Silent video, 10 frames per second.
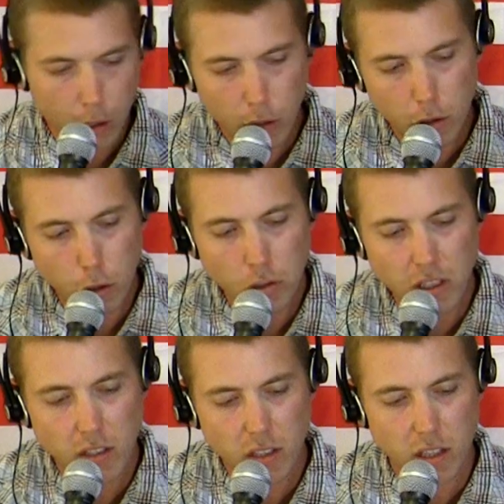
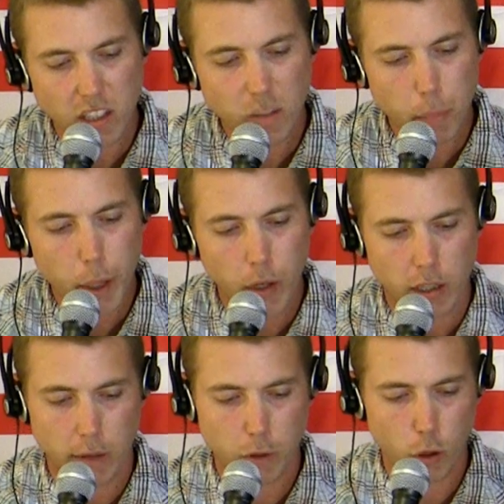loses the
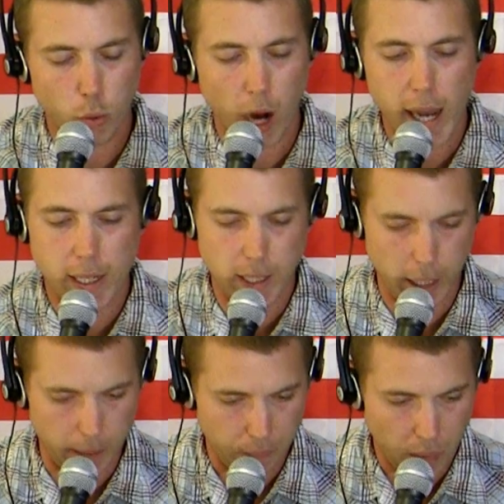spirit of
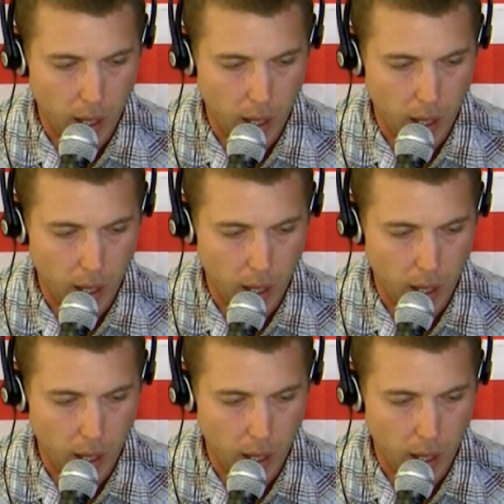sobriety